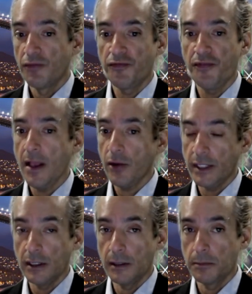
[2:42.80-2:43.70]

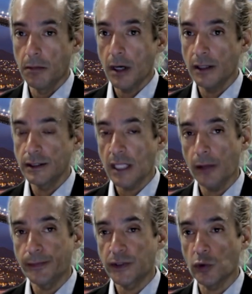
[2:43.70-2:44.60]
Very good. Mars
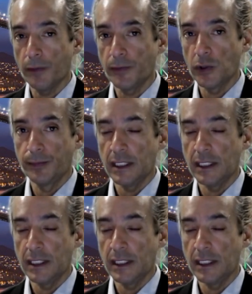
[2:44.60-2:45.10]
helps Scorpio